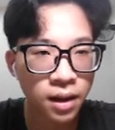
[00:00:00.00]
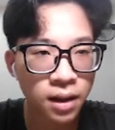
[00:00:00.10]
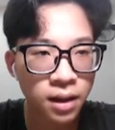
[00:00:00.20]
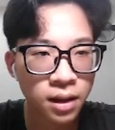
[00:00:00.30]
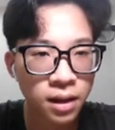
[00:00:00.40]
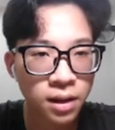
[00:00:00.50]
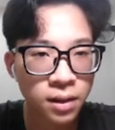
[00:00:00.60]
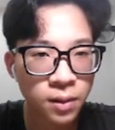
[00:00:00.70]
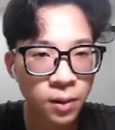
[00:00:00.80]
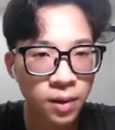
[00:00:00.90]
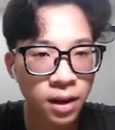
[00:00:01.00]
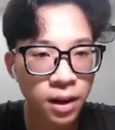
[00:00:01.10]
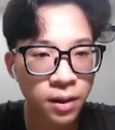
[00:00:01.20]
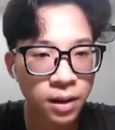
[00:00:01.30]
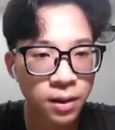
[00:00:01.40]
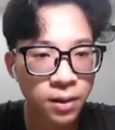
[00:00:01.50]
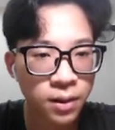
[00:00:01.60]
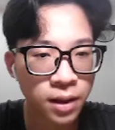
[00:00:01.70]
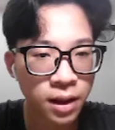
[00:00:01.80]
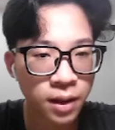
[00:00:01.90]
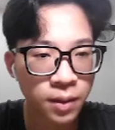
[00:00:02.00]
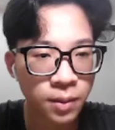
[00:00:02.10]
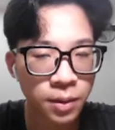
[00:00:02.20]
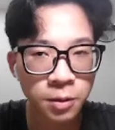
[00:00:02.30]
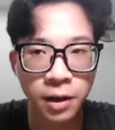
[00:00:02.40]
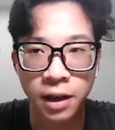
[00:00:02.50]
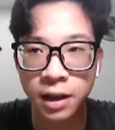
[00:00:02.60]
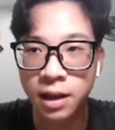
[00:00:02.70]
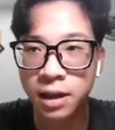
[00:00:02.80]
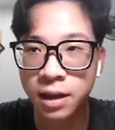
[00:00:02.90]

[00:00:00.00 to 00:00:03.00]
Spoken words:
I'll just scroll down a little and you will right here.